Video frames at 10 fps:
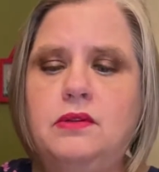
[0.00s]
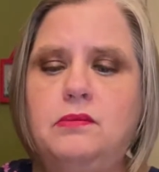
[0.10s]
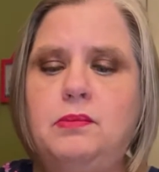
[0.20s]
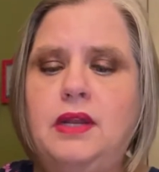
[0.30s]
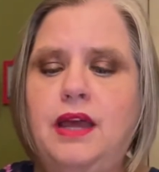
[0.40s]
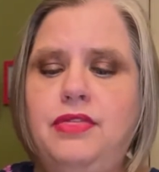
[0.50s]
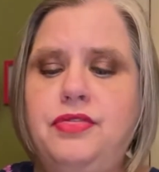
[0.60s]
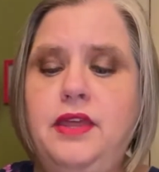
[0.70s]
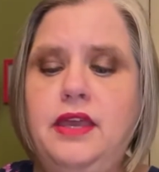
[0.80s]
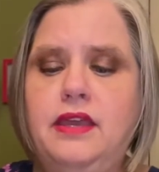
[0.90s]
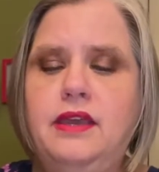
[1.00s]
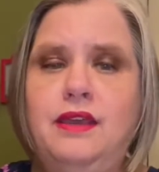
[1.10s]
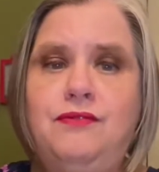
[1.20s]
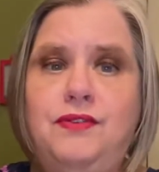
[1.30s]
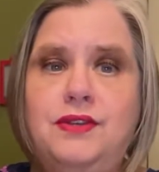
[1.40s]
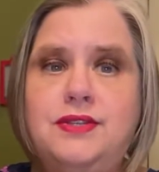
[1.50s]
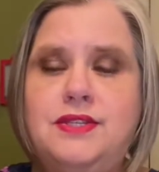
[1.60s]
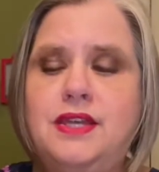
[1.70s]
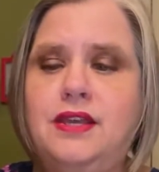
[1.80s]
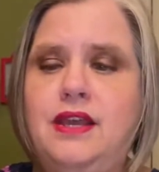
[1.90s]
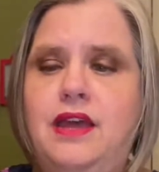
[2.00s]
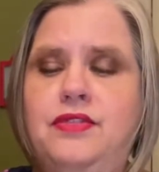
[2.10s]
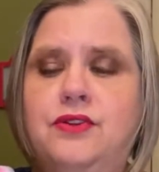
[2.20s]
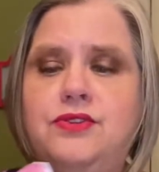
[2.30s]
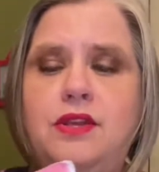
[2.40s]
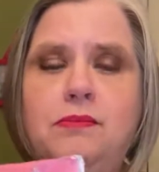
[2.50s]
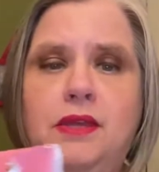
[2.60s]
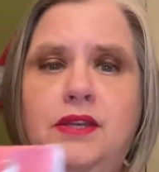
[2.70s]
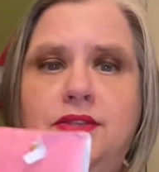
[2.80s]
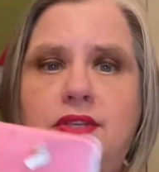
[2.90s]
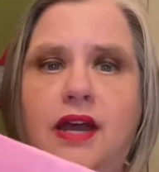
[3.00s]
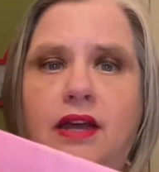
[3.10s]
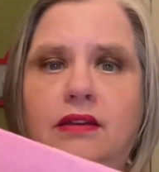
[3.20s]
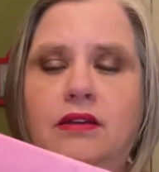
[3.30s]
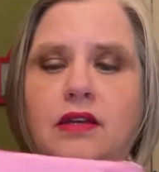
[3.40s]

But I think it feels thick. Uh, there's something inside.